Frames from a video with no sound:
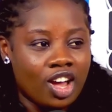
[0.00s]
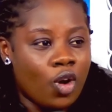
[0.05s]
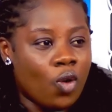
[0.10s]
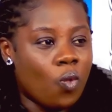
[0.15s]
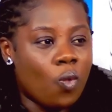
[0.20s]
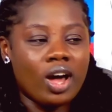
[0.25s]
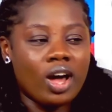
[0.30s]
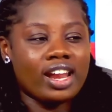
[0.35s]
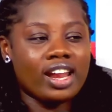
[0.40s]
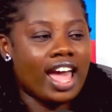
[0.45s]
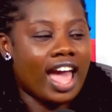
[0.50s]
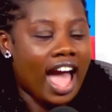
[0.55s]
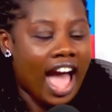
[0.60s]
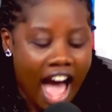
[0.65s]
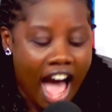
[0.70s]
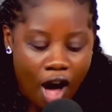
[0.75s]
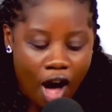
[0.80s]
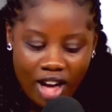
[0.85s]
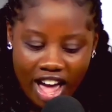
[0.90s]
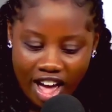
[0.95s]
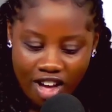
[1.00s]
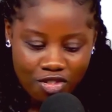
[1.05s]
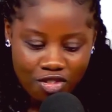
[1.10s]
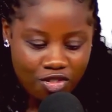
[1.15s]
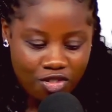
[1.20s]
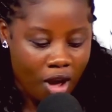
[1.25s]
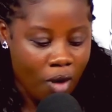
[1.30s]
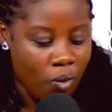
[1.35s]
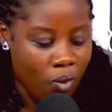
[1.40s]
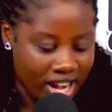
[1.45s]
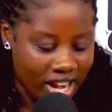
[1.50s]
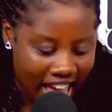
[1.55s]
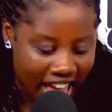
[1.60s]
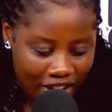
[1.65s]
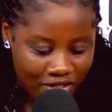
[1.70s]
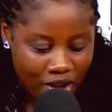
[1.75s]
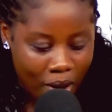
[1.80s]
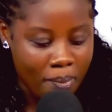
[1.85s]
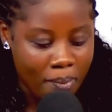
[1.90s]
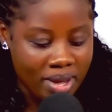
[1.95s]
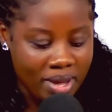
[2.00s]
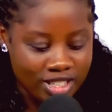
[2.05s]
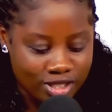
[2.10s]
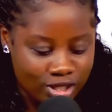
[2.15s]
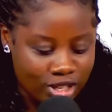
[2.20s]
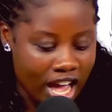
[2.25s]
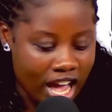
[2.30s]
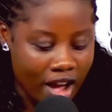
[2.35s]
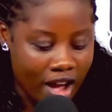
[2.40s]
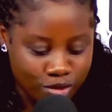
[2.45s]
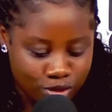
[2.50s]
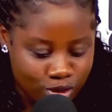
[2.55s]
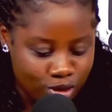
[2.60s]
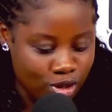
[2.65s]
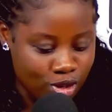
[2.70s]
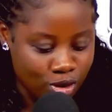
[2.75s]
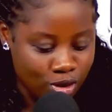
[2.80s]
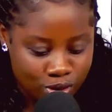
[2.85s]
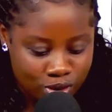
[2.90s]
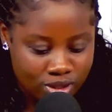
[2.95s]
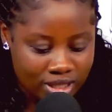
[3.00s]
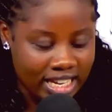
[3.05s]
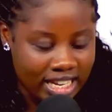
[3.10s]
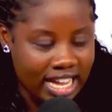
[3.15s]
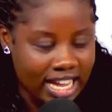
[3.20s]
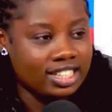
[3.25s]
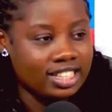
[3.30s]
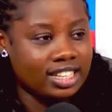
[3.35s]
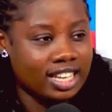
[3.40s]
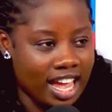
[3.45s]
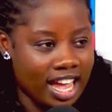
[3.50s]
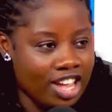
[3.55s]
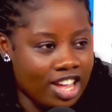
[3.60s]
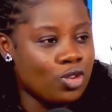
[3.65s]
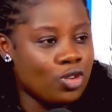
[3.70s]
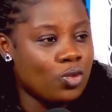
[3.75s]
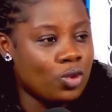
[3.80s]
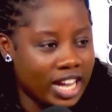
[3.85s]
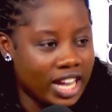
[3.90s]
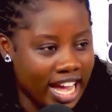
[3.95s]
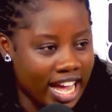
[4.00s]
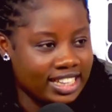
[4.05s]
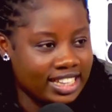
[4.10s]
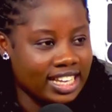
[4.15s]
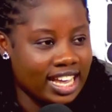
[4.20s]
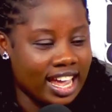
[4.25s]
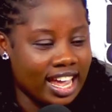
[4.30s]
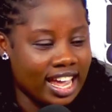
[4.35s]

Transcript: However, whatever means you have to use to get there, you will get there.